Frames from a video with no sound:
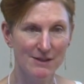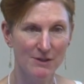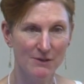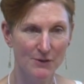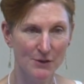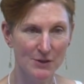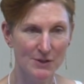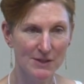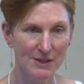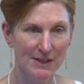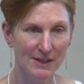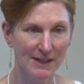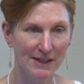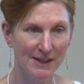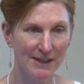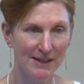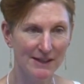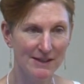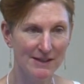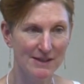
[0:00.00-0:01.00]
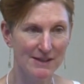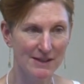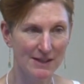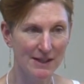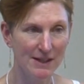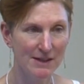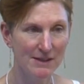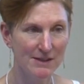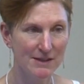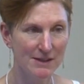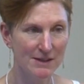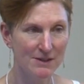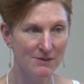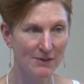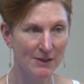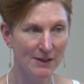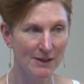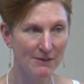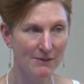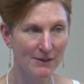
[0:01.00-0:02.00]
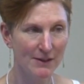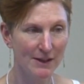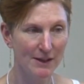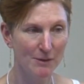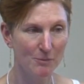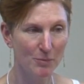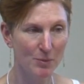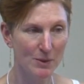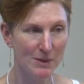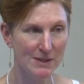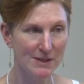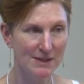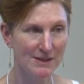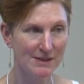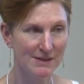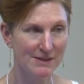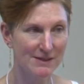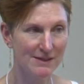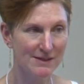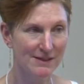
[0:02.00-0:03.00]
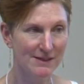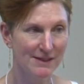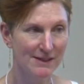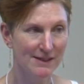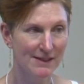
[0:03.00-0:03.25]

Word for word: diversity in seeds is very, very important.